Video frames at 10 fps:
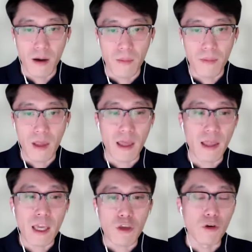
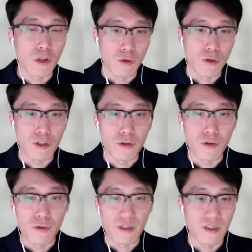Like you alluded
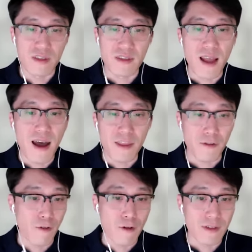to, this is not the
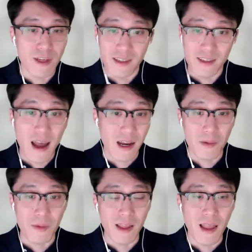first and it's not going
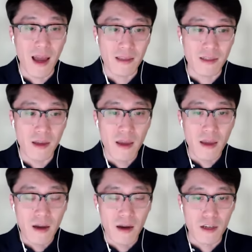to be the last
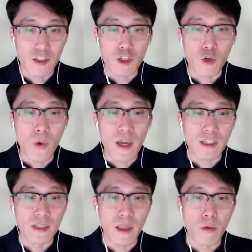
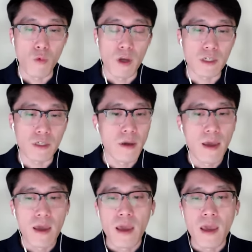situation in which
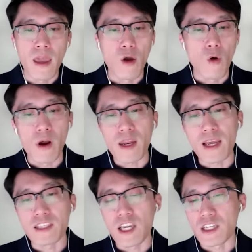an
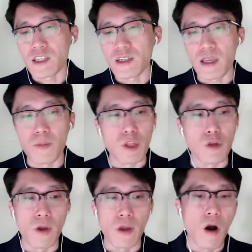organization can be
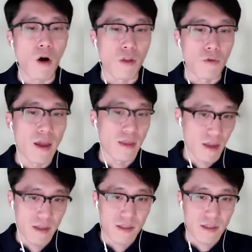doing all the right
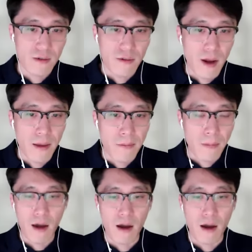things, right?